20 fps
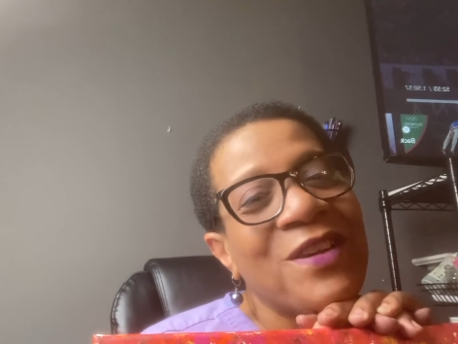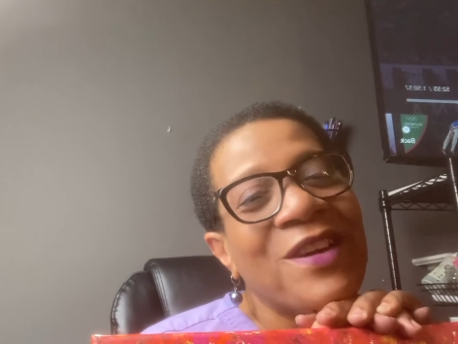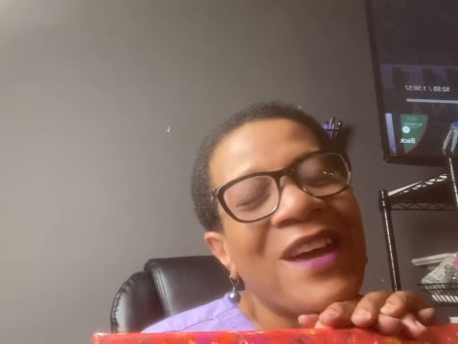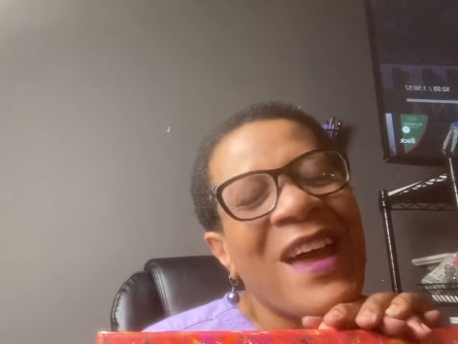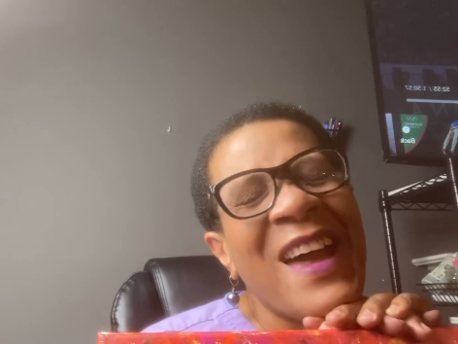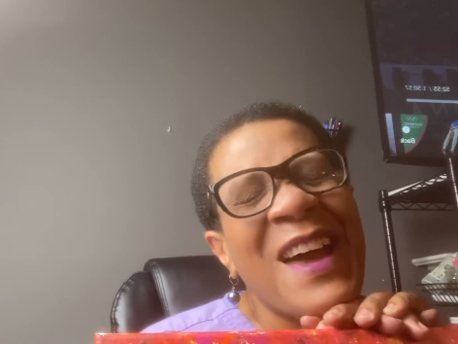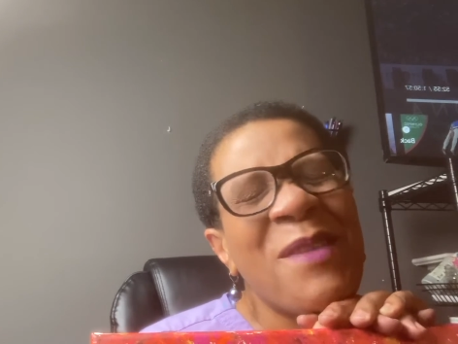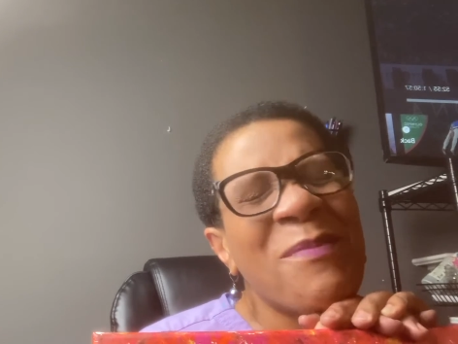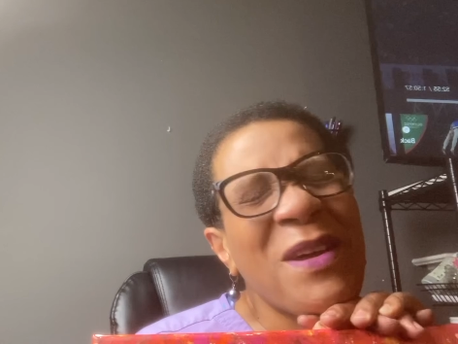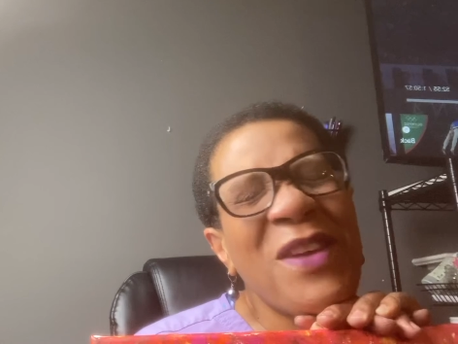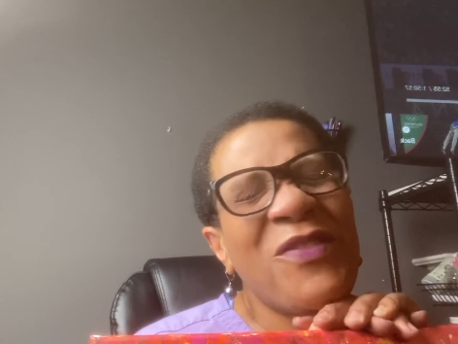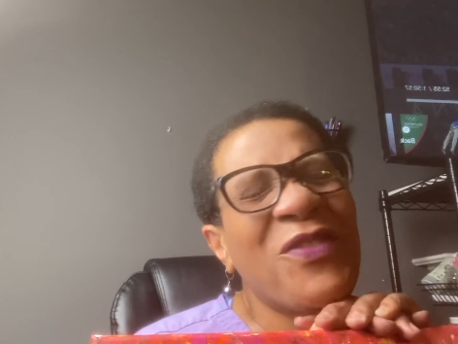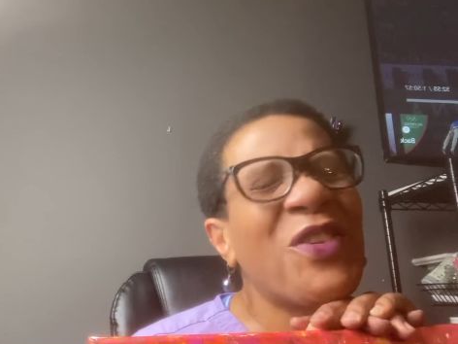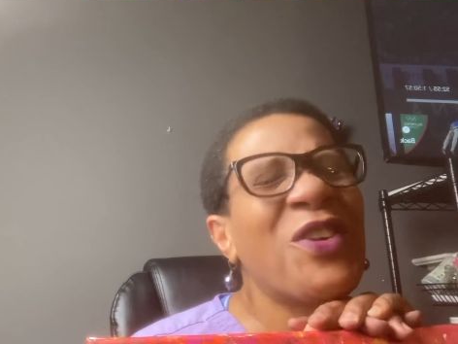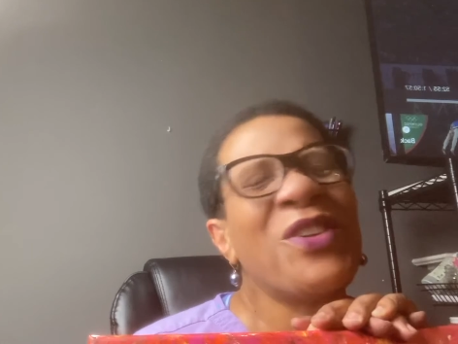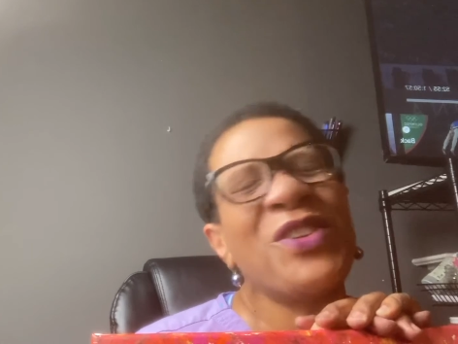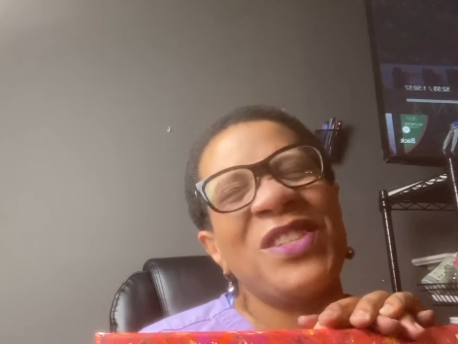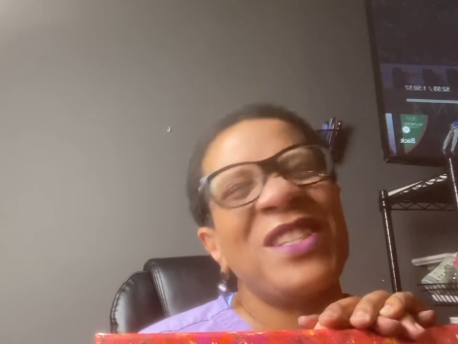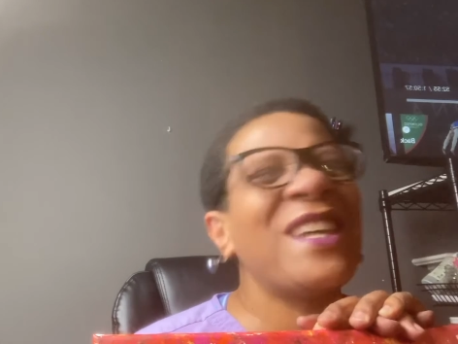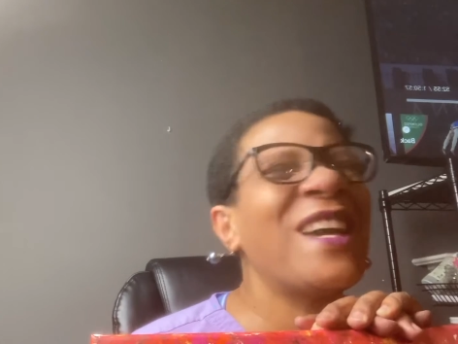had my
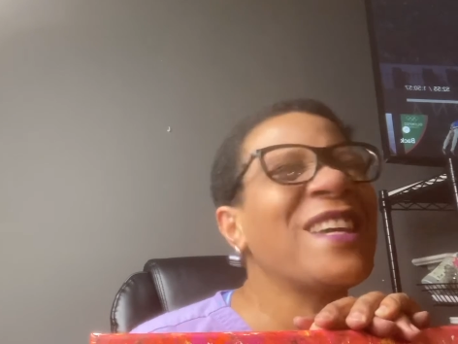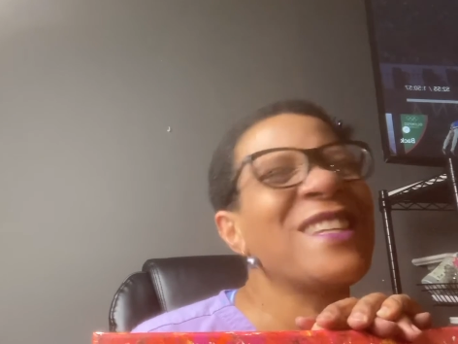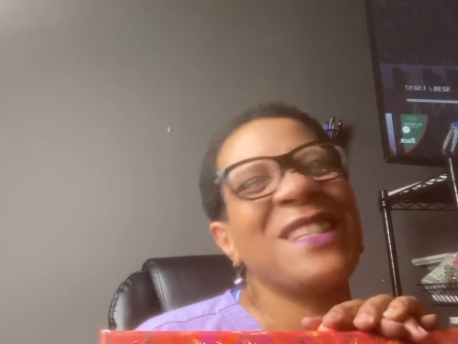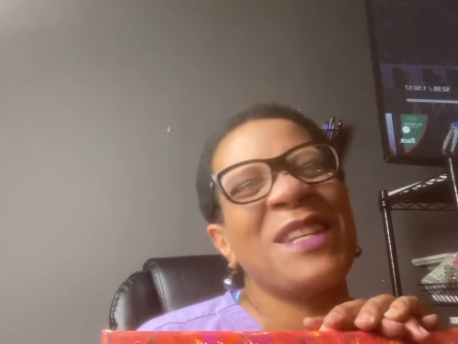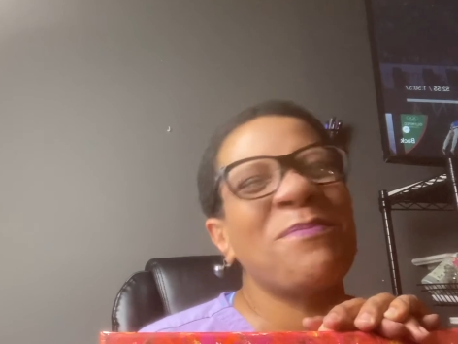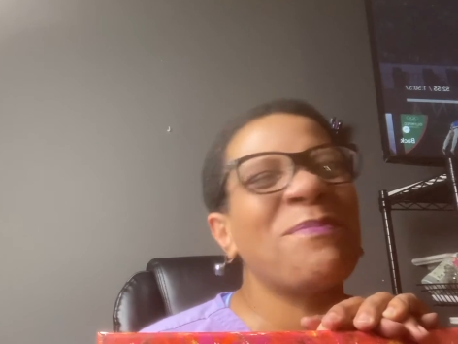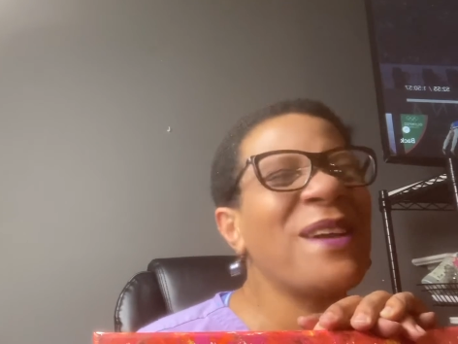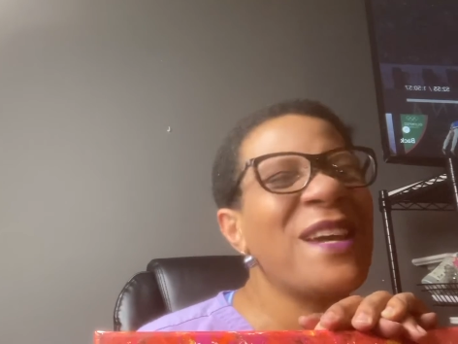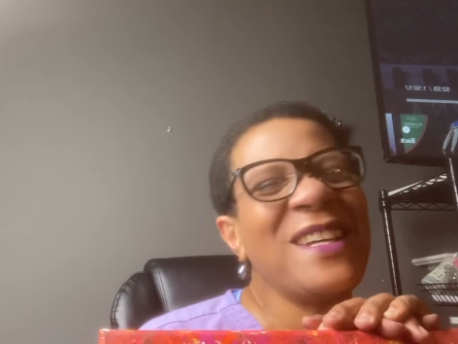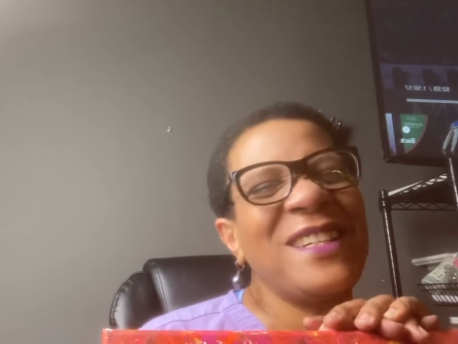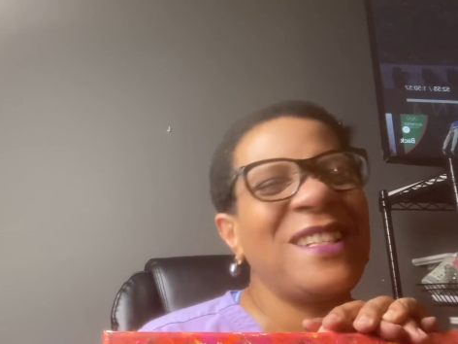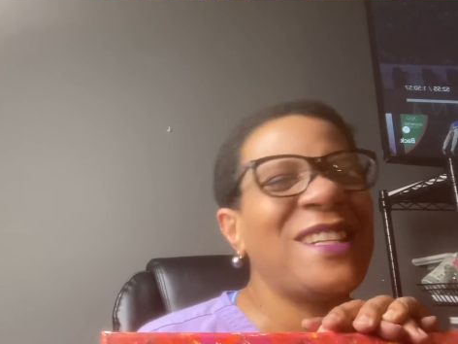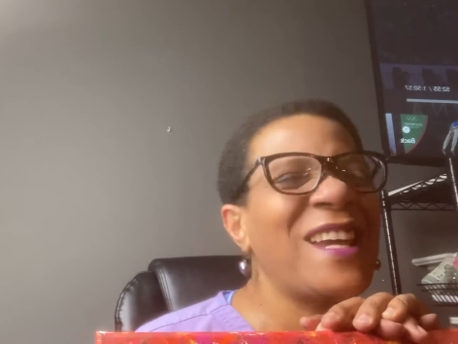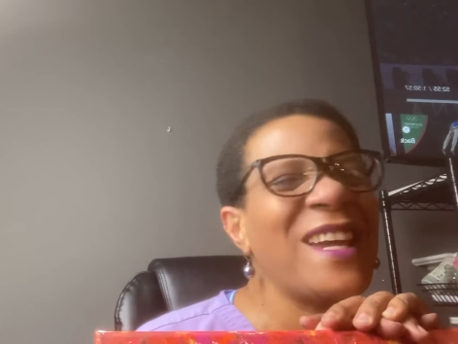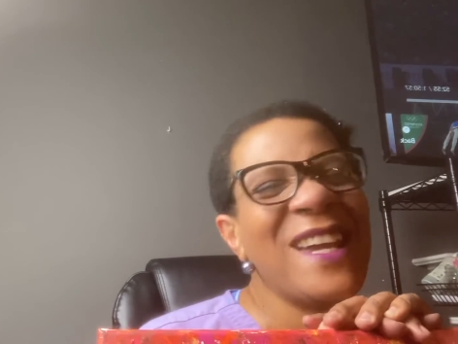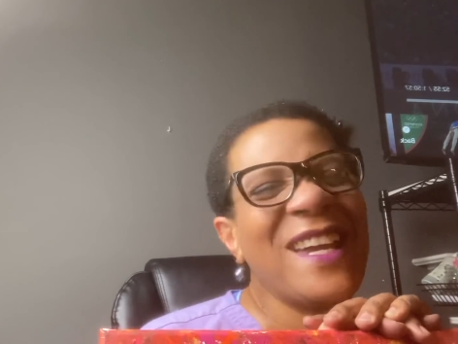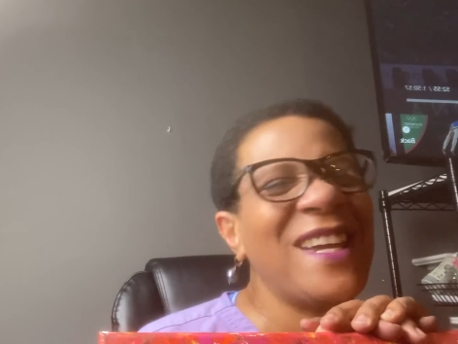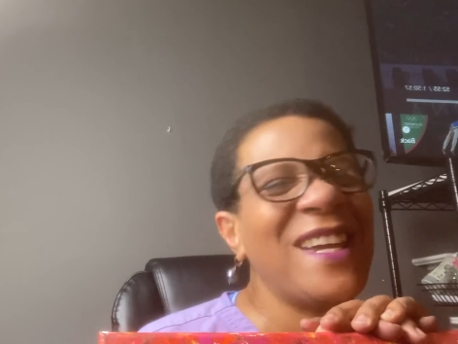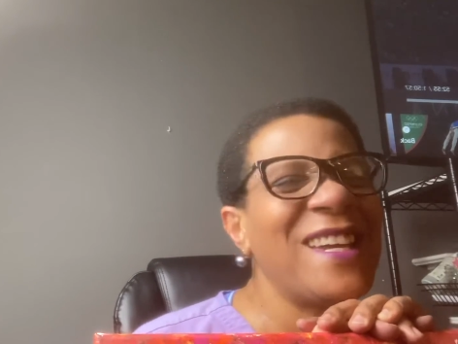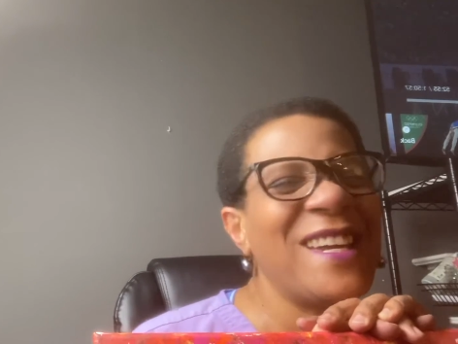first
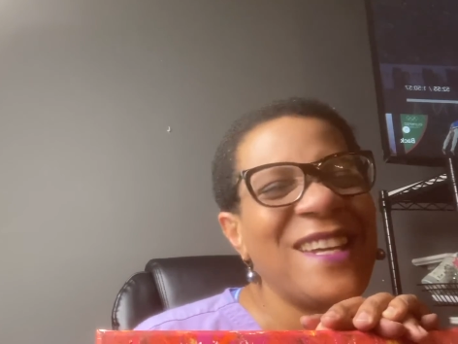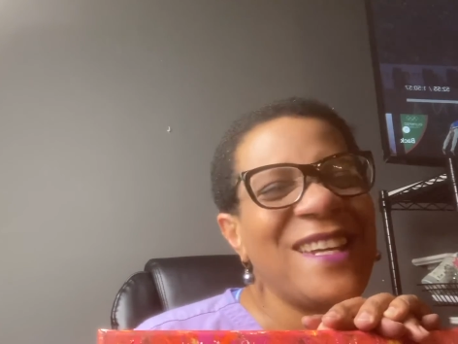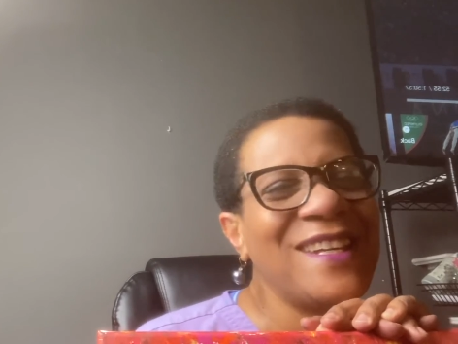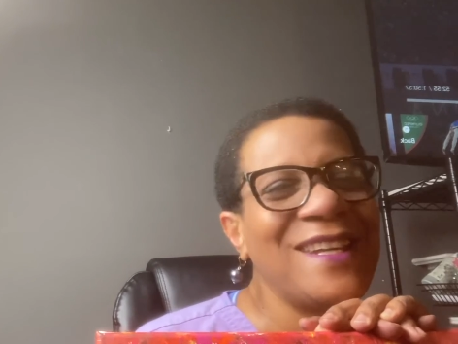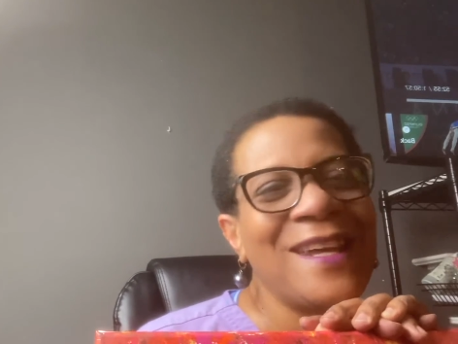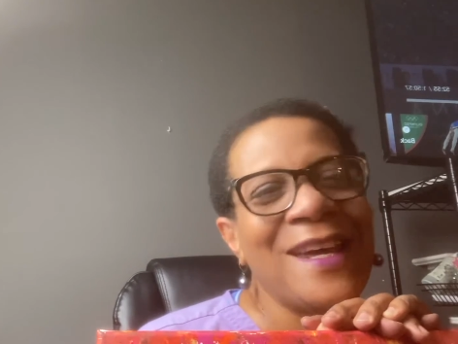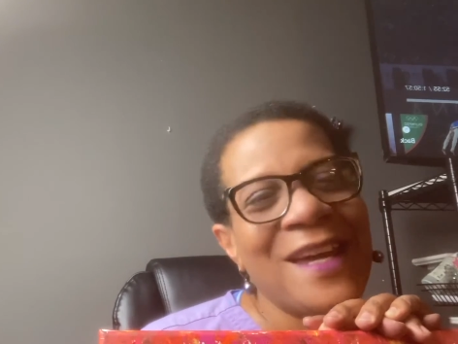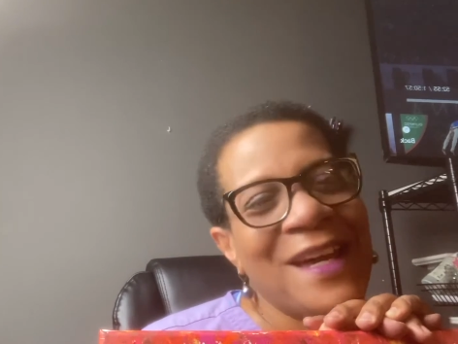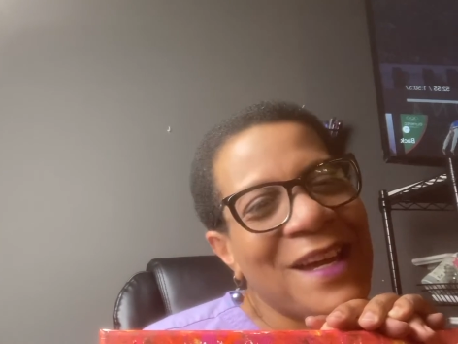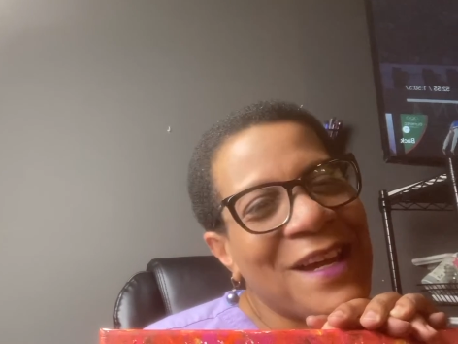exhibition